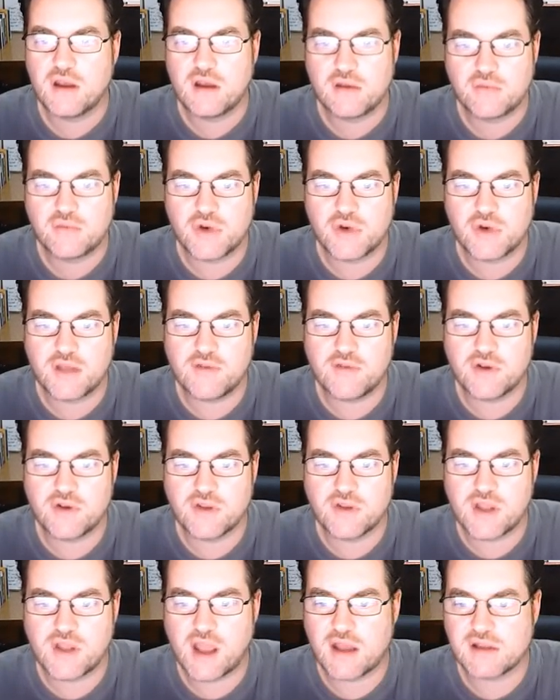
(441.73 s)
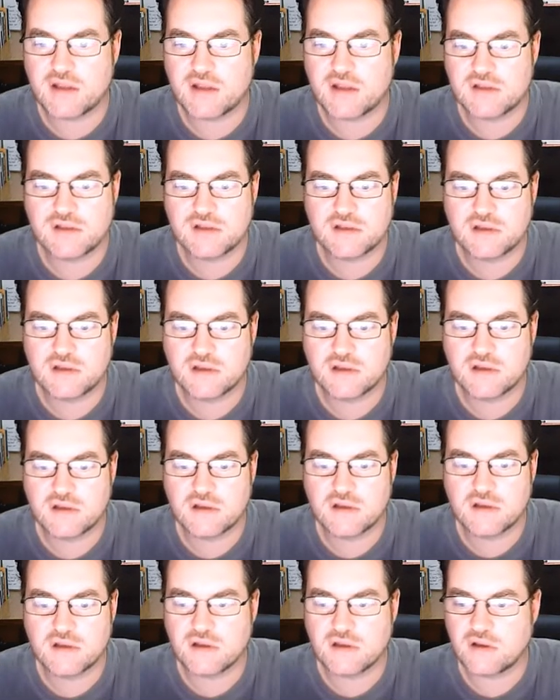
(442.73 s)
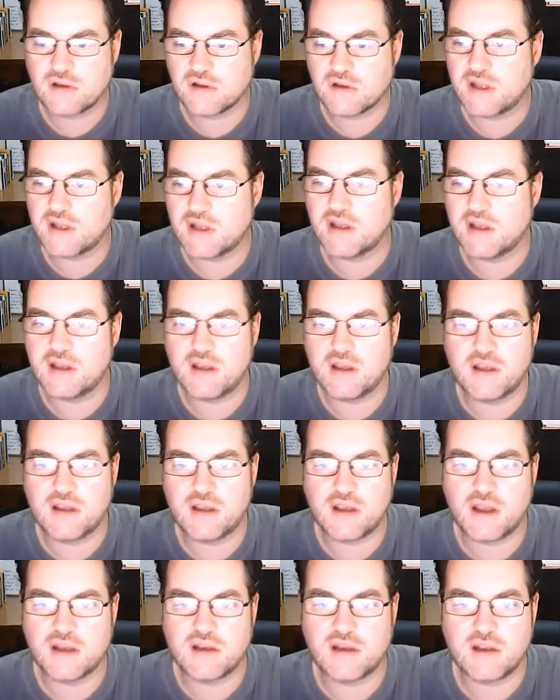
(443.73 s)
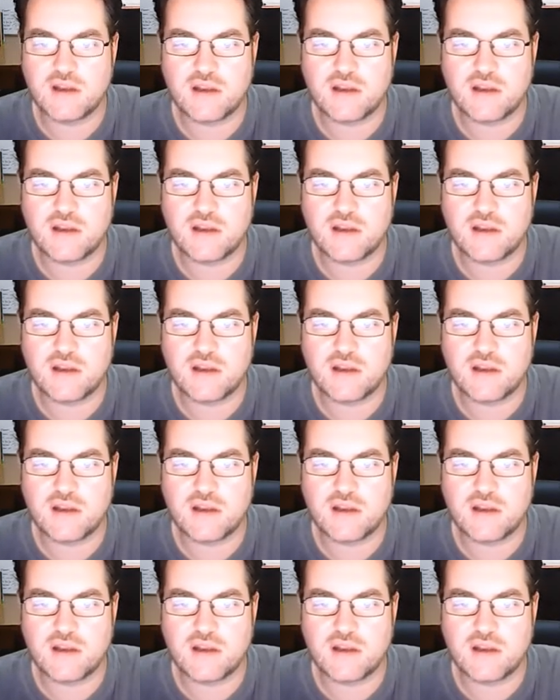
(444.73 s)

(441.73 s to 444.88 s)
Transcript: Pretty heavy on the ads. Got here, here, and here.